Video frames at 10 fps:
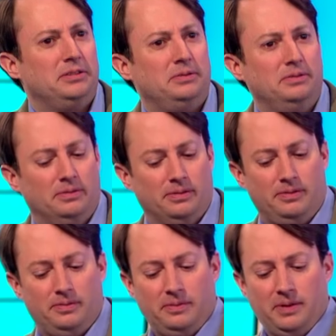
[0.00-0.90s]
Ooh.
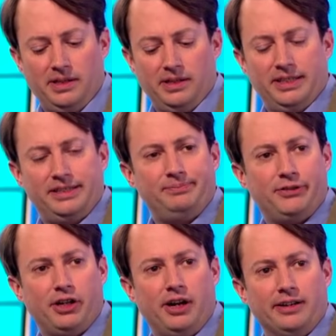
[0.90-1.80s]
Well,
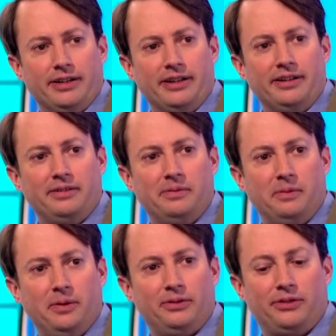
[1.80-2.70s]
Charlie,
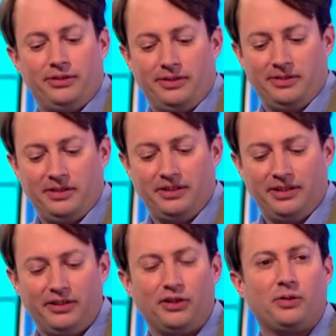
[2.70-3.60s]
what's...
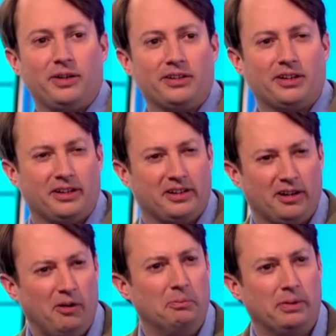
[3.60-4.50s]
This is quite a
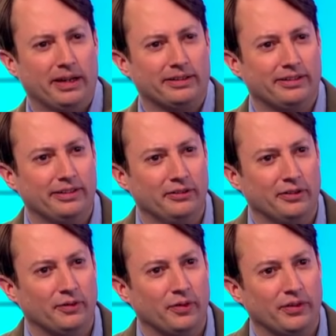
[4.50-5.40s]
complex series of